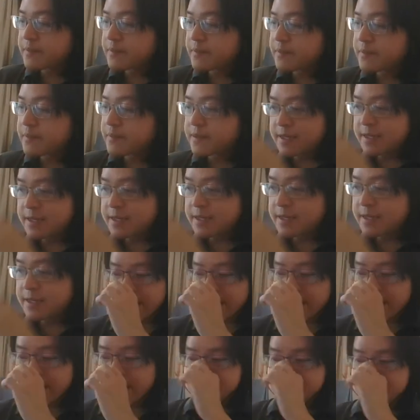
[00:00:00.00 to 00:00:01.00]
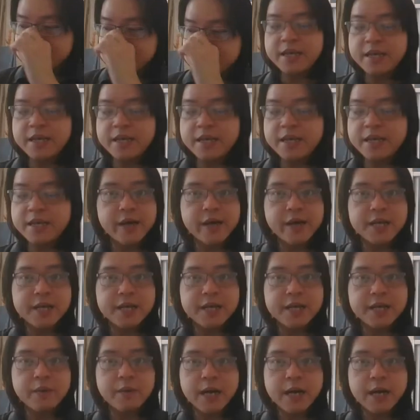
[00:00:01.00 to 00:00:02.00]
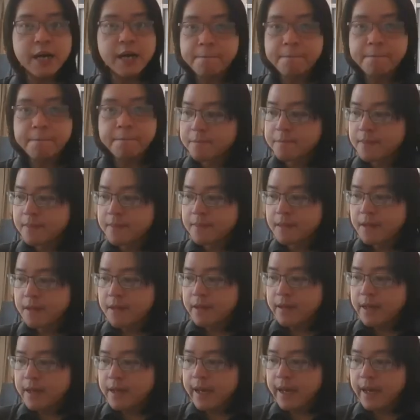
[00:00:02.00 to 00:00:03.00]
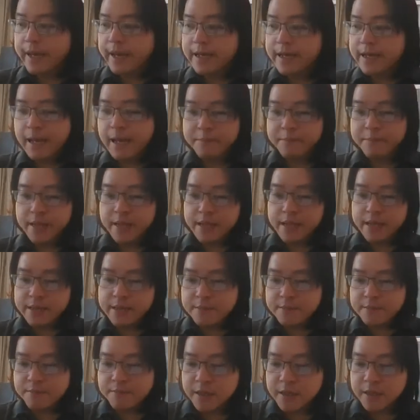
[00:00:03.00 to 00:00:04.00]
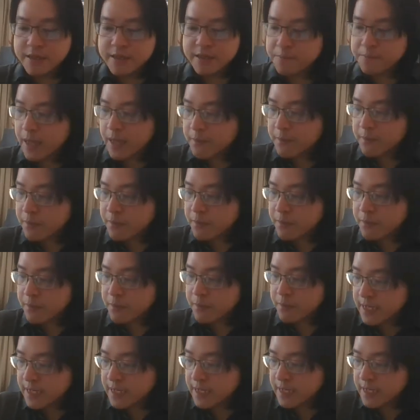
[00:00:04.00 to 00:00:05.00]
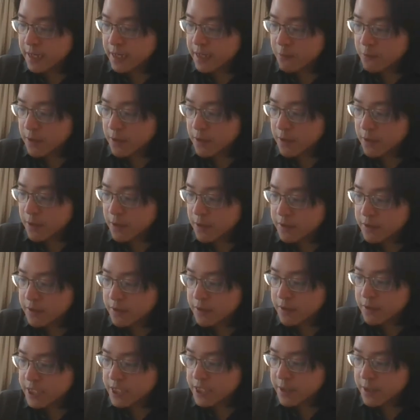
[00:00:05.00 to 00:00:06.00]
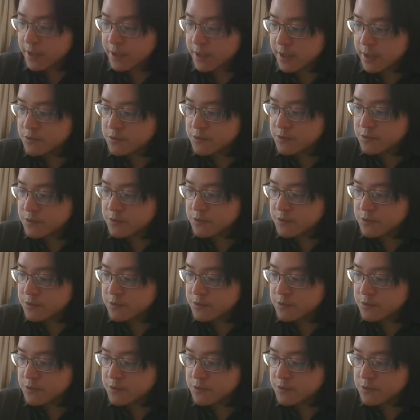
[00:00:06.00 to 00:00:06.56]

this becomes p over h bar, and let me multiply both sides by 1 over h bar square root,